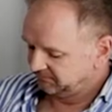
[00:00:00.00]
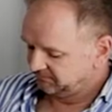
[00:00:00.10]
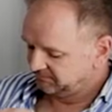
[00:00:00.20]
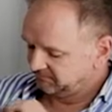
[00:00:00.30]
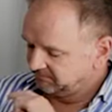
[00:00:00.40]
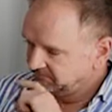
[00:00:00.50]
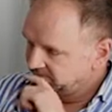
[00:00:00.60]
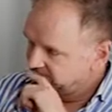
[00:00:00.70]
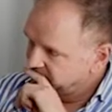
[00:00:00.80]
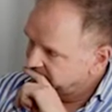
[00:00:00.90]

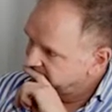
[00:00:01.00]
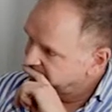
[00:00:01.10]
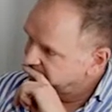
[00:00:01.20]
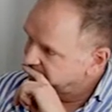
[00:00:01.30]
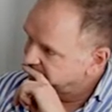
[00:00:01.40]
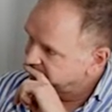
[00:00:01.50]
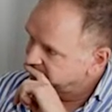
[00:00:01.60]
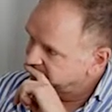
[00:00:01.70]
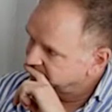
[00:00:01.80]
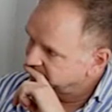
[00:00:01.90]

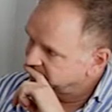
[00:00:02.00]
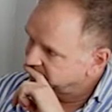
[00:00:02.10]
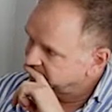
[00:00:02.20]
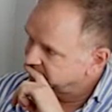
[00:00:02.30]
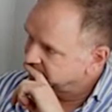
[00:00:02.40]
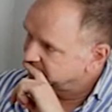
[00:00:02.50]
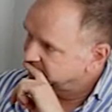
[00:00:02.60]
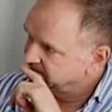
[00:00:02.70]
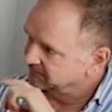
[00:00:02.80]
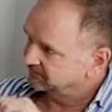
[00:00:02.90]

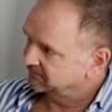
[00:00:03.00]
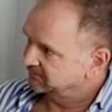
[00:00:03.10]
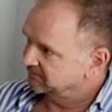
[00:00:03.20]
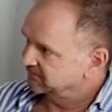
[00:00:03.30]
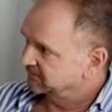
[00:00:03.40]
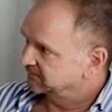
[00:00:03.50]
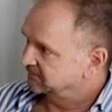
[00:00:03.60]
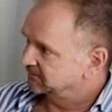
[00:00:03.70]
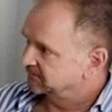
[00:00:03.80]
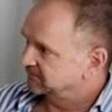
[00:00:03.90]

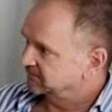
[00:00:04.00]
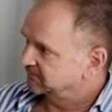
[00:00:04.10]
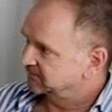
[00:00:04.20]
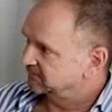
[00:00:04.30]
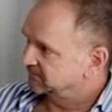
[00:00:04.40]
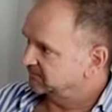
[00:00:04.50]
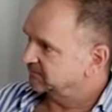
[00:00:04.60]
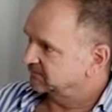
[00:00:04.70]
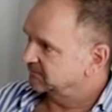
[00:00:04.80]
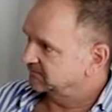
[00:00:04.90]

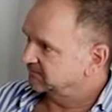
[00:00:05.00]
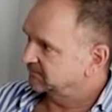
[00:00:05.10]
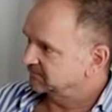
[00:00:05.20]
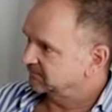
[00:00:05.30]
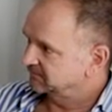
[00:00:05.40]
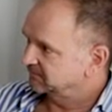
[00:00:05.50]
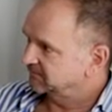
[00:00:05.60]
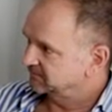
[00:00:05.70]
This person isn't speaking.